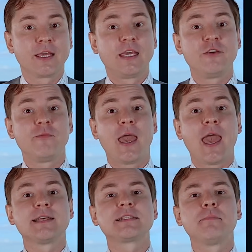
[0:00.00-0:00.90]
Give me
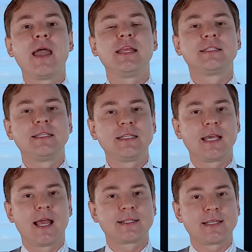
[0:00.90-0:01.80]
as many
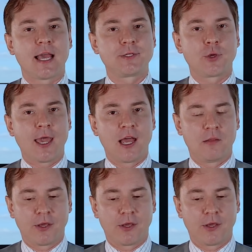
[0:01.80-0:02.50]
details as you can,